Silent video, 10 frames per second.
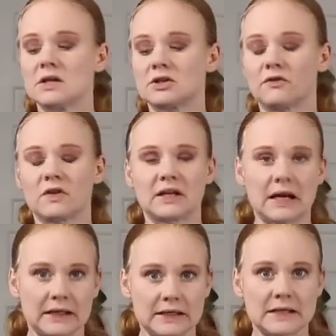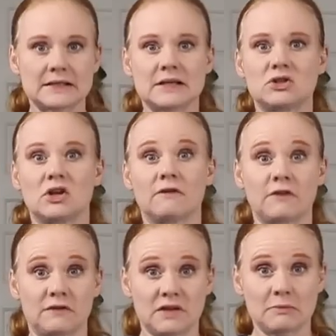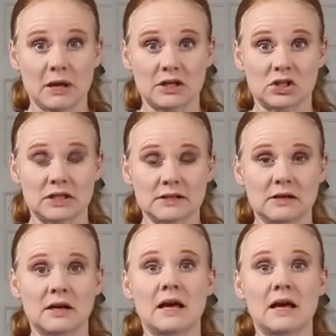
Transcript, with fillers: So for the 99 cents, you get 15 pages.